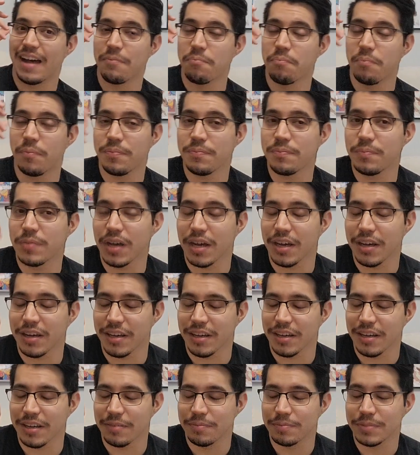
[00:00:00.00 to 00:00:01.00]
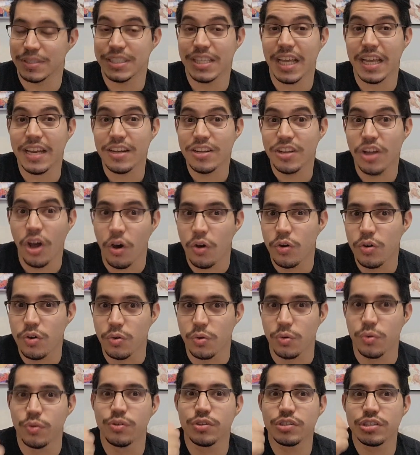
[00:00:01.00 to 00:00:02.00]

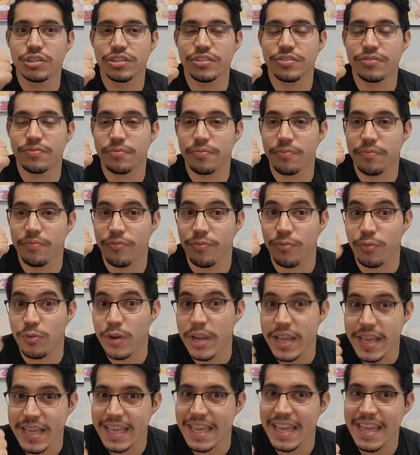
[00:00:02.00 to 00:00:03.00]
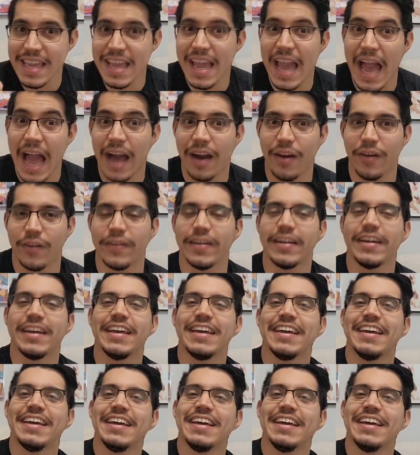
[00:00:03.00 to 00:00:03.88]
Sengoku freaking out.